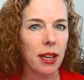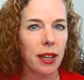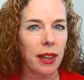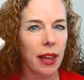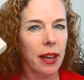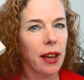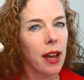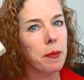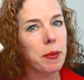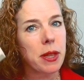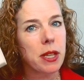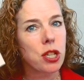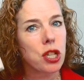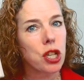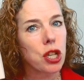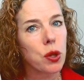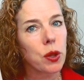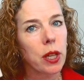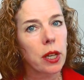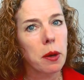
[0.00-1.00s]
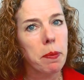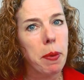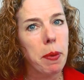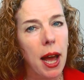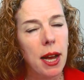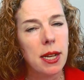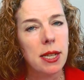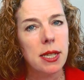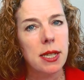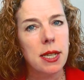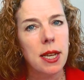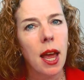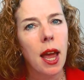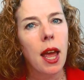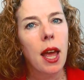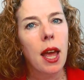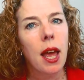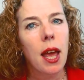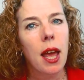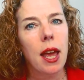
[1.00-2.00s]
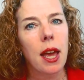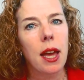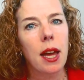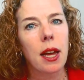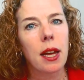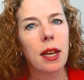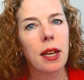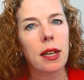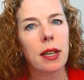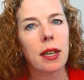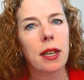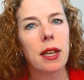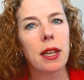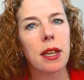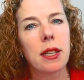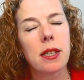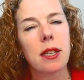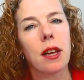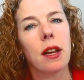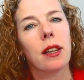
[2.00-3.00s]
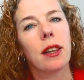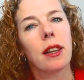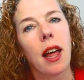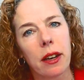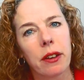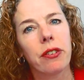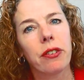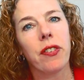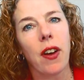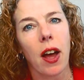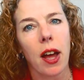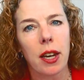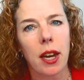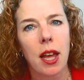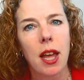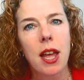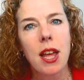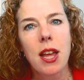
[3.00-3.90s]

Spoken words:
They come in this cute little box and it's a lot of fun.